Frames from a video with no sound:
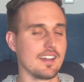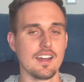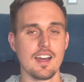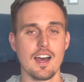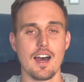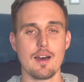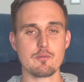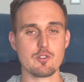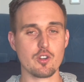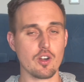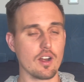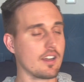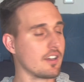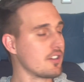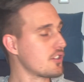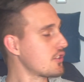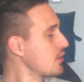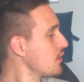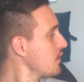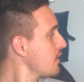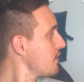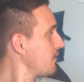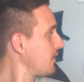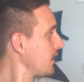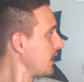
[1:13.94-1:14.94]
I'm trying to
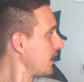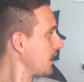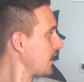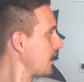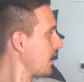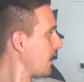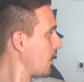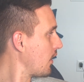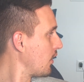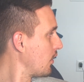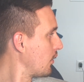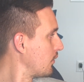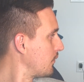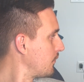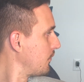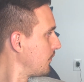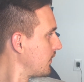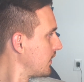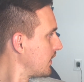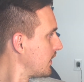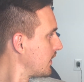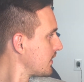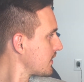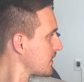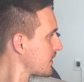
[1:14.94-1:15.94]
shoot a video.
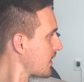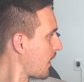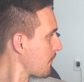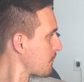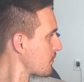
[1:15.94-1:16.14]
Stop